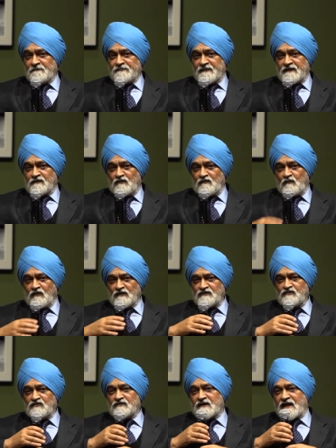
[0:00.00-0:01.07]
that what
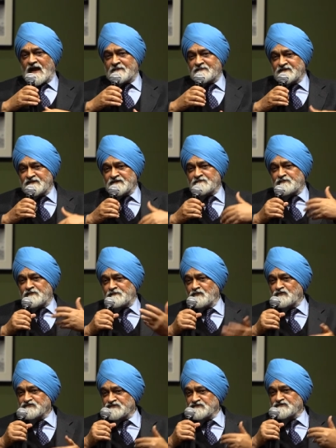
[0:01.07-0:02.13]
your cabinet
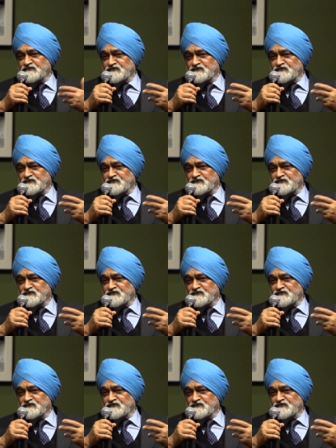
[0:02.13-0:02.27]
proposes